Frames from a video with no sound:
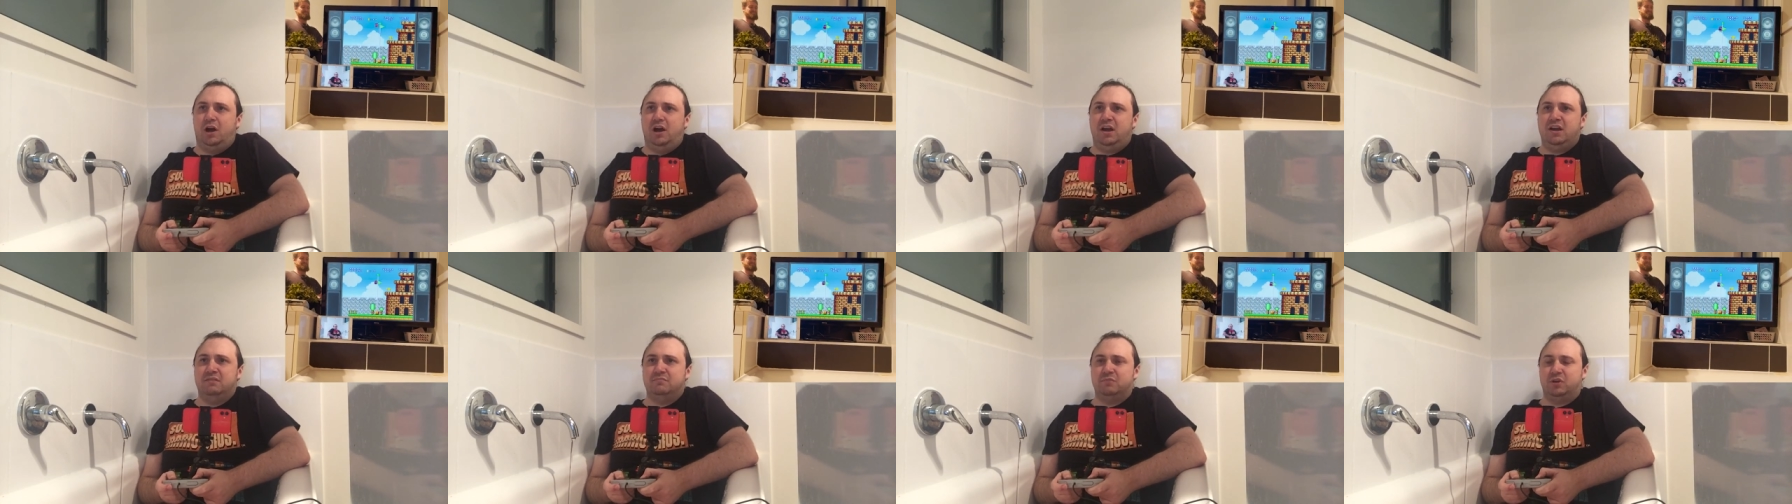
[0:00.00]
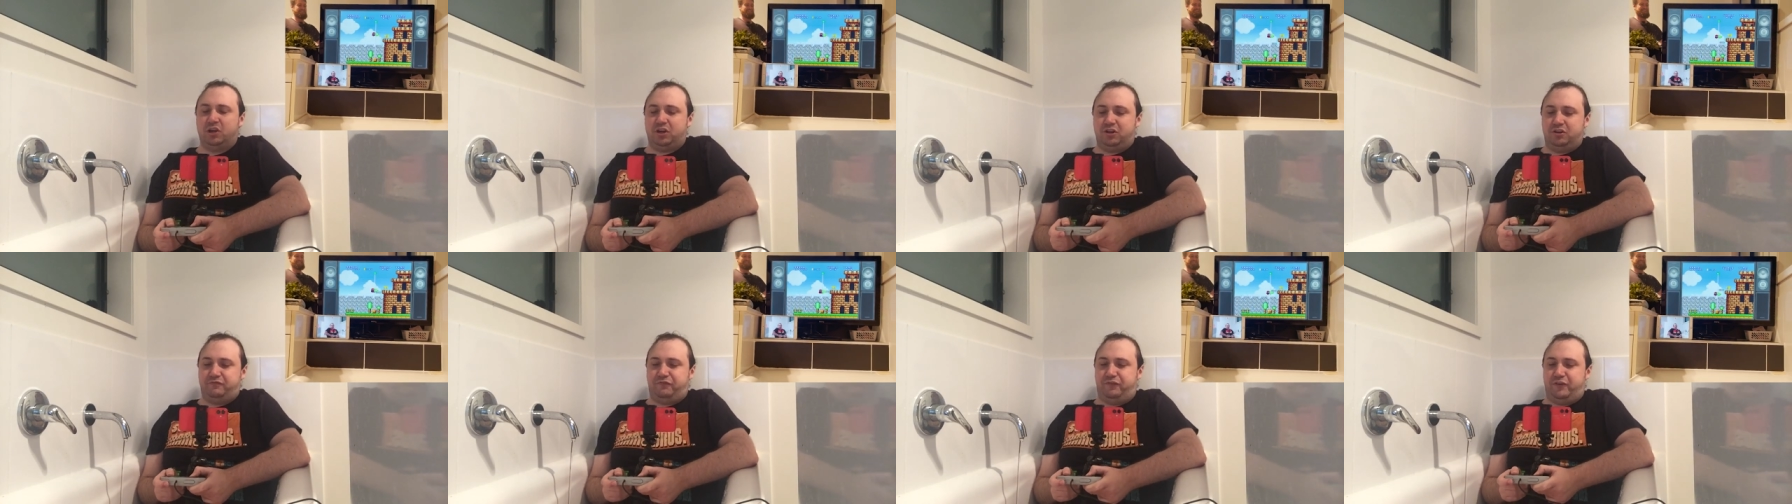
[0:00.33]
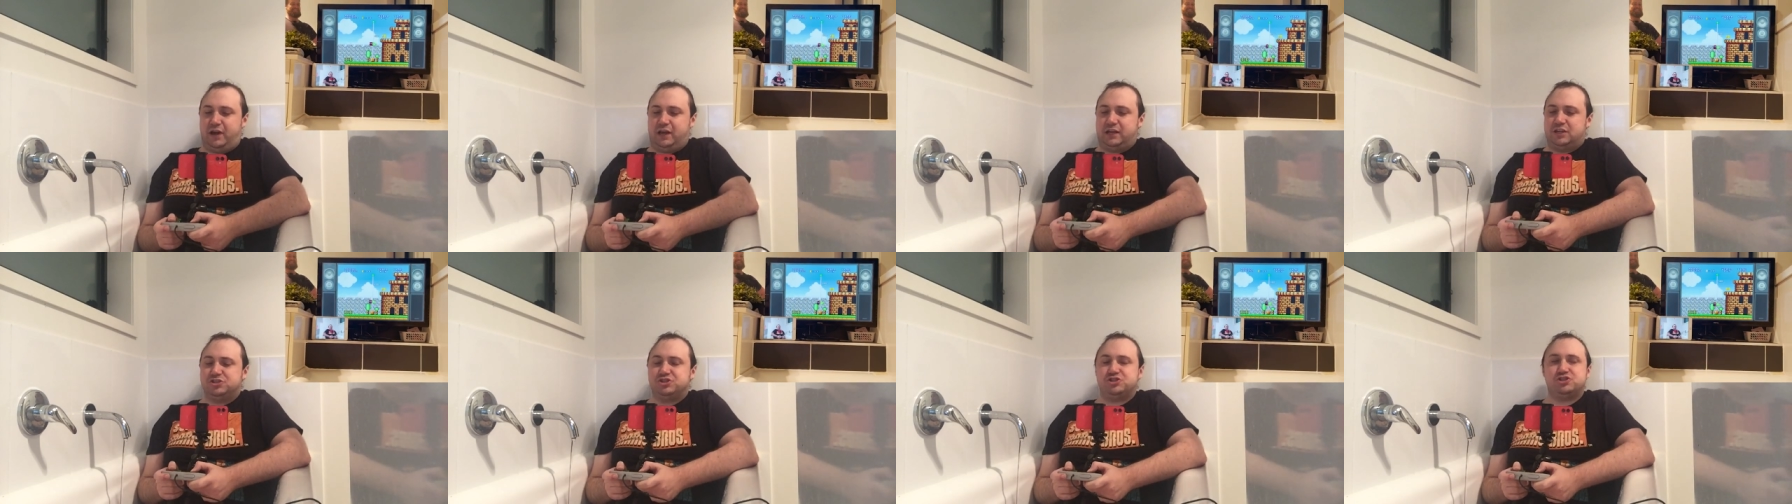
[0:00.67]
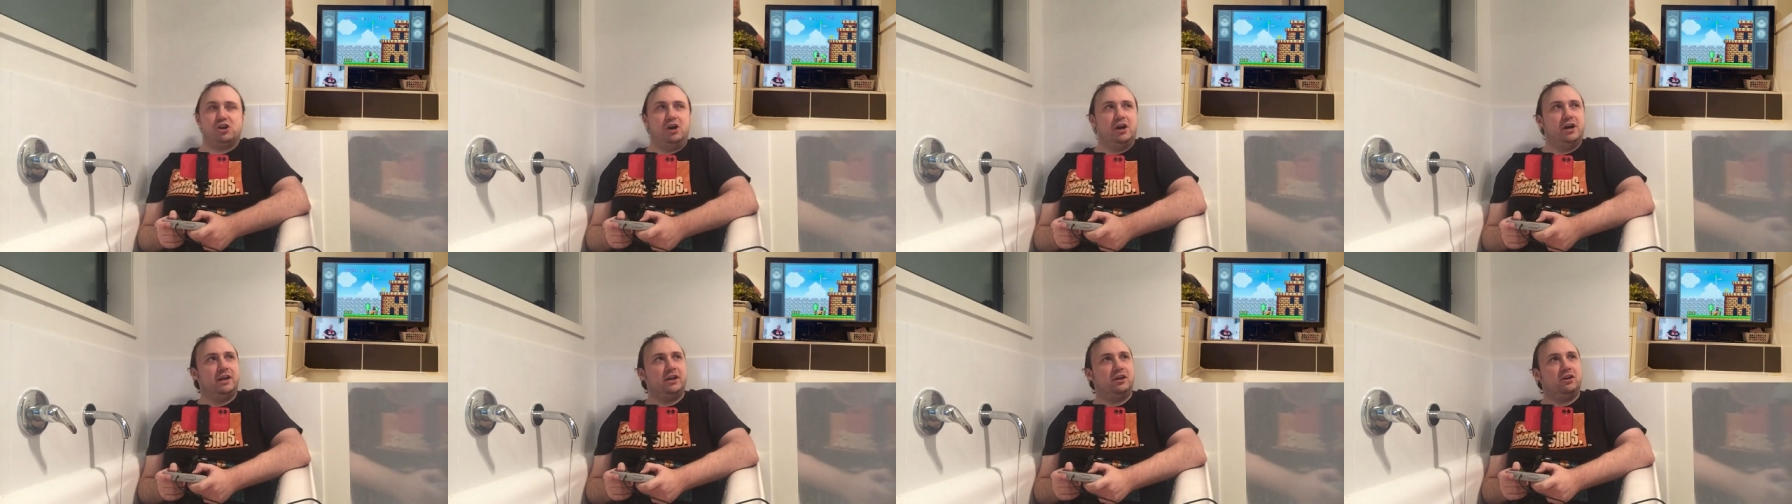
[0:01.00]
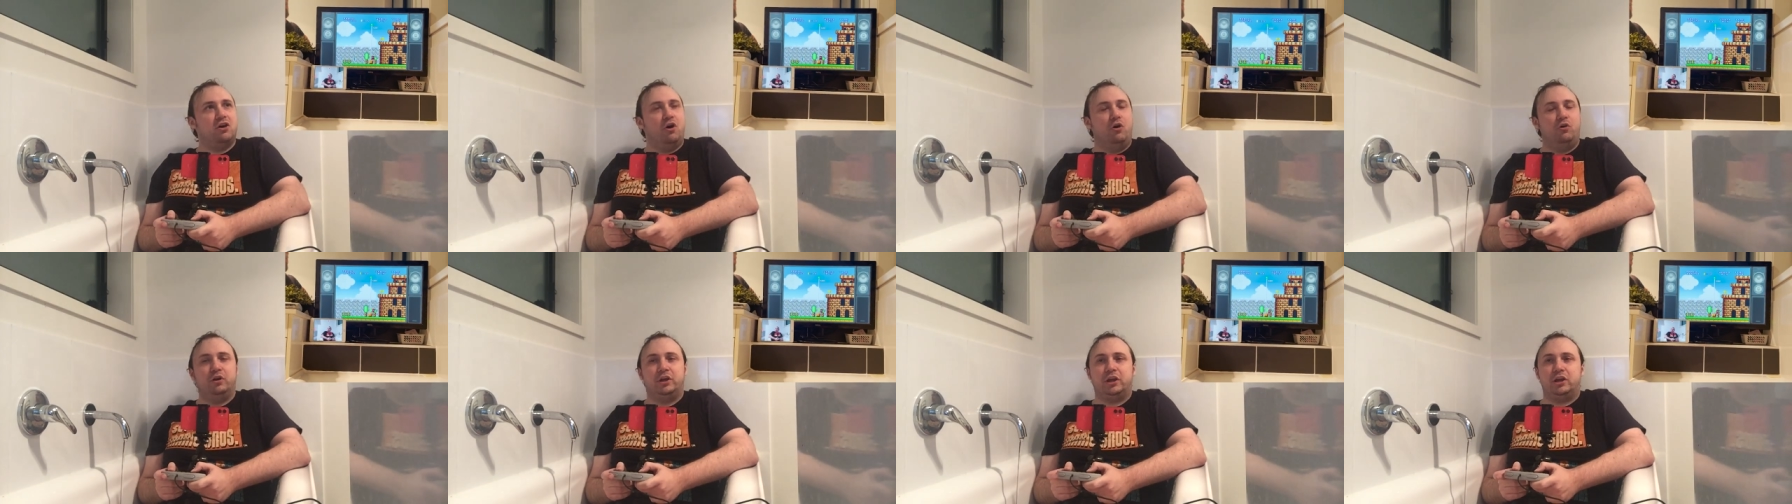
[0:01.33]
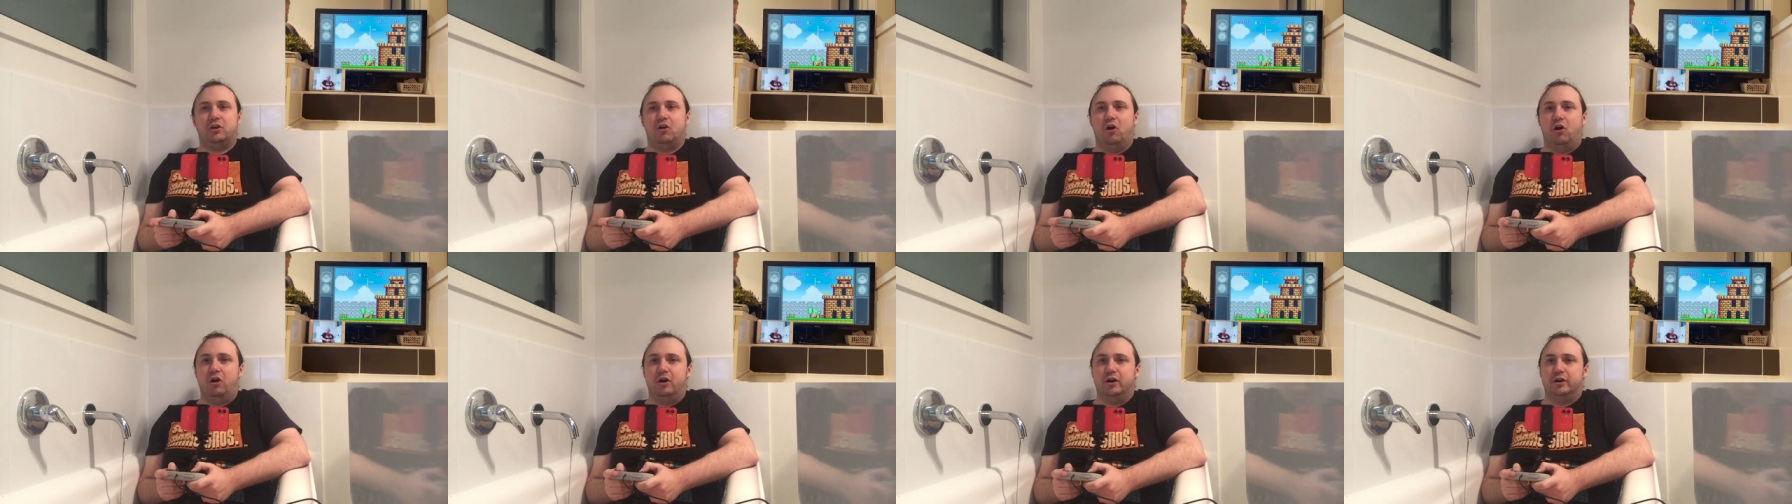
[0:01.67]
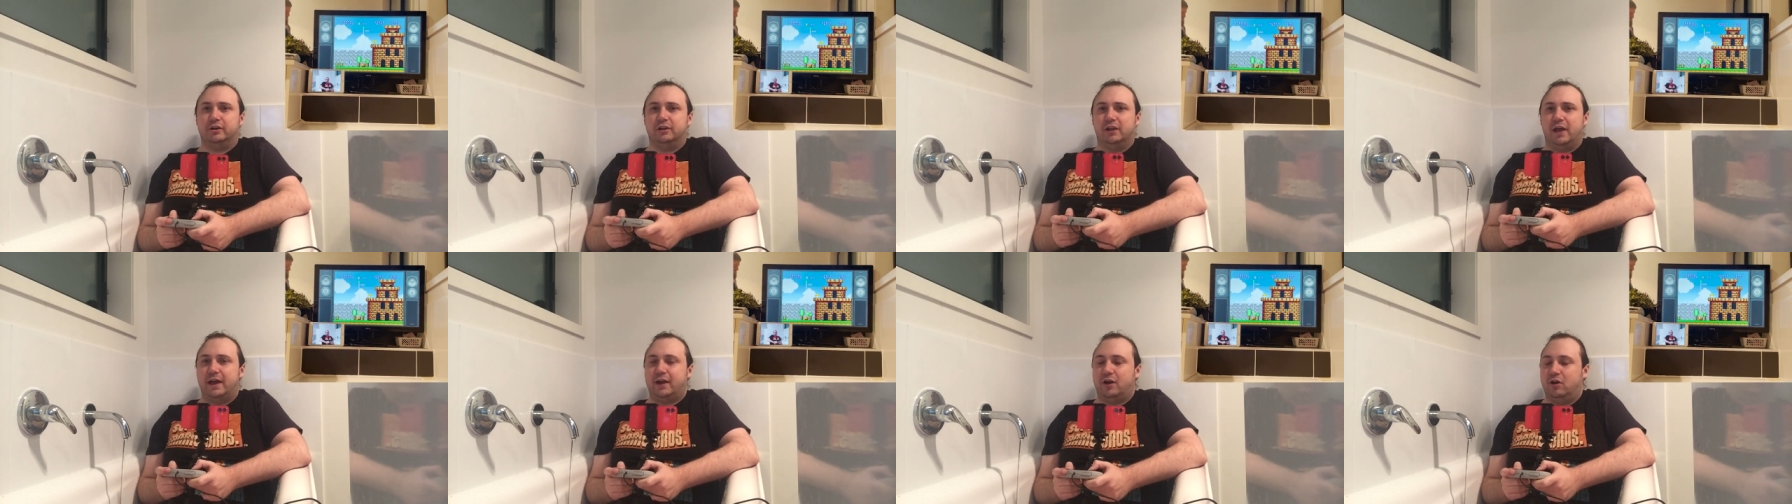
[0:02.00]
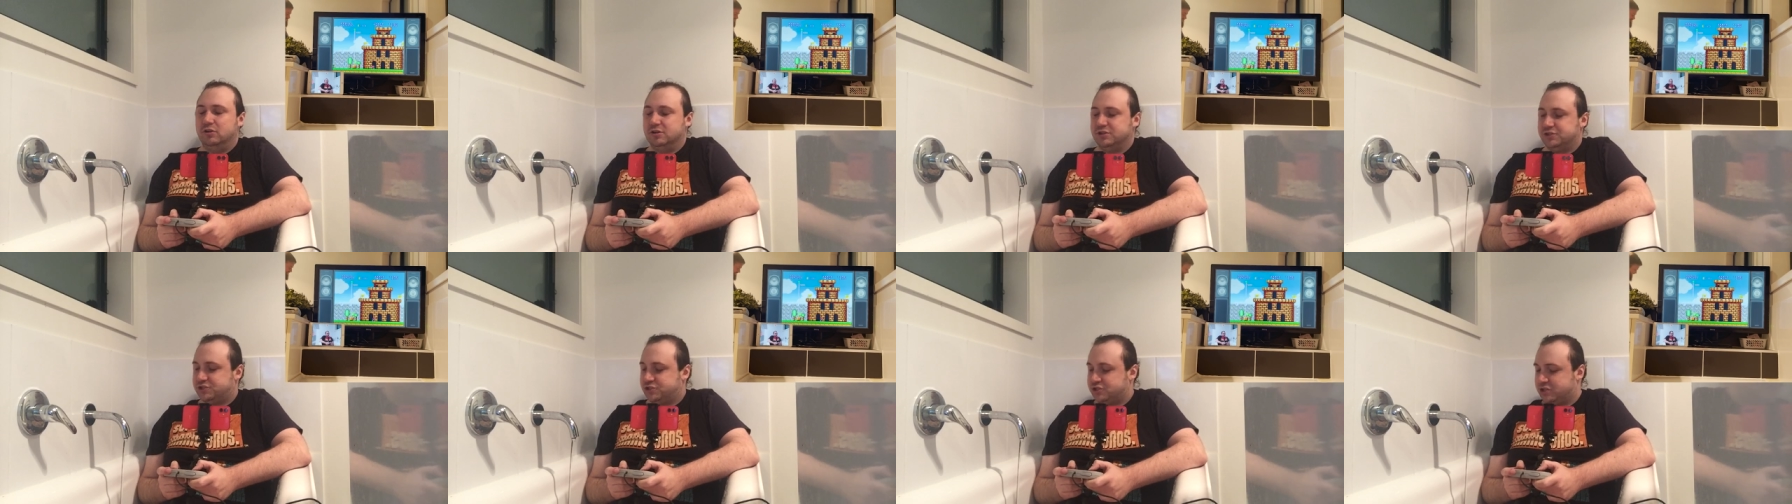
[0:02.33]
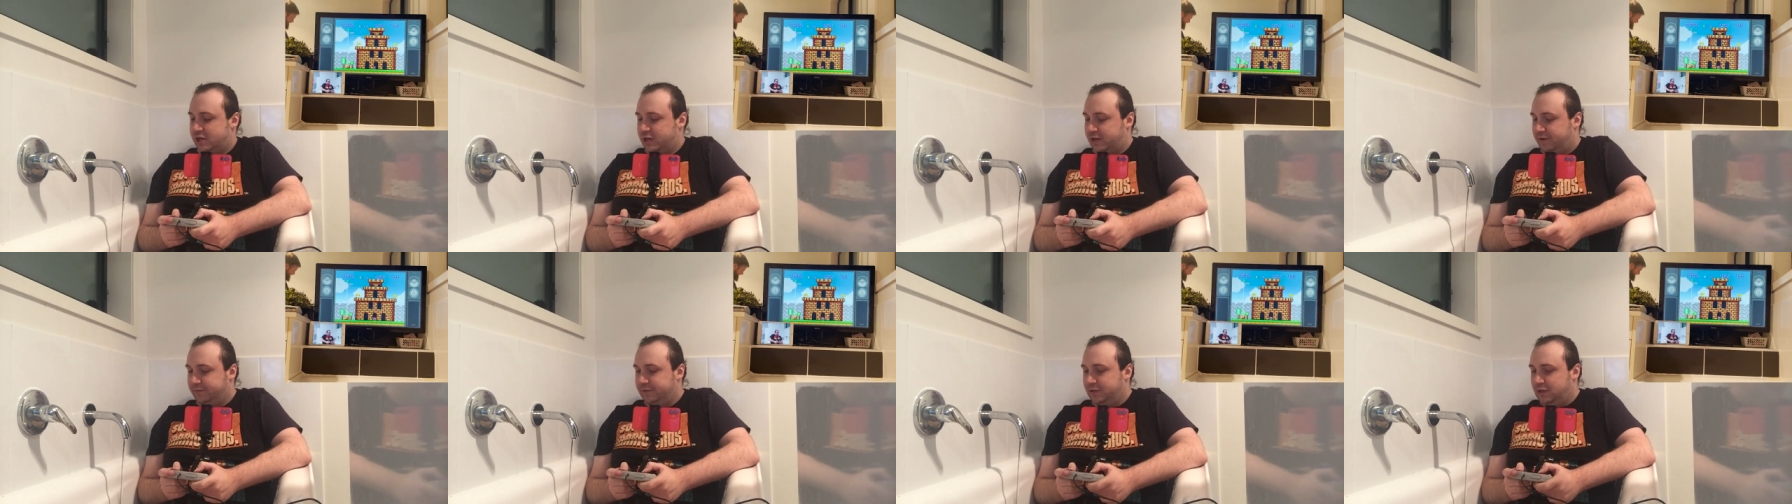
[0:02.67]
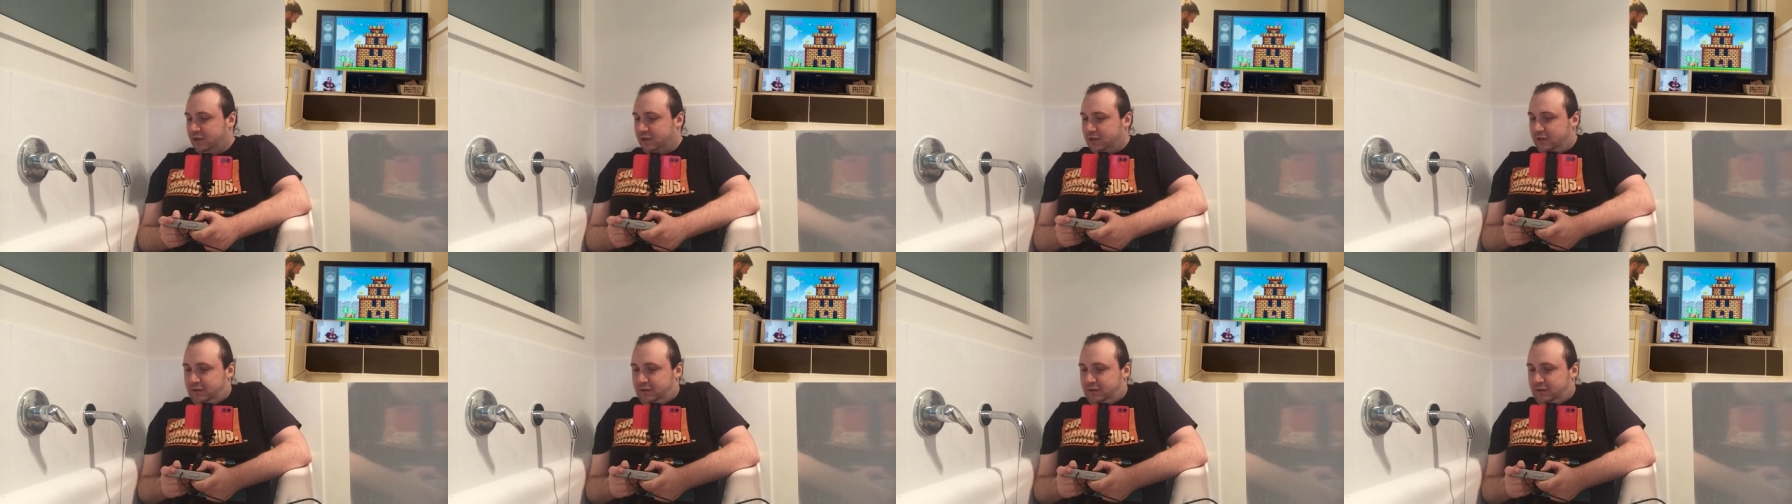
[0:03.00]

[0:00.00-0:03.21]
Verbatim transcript: I am a fucking shining golden god. Like, holy shit.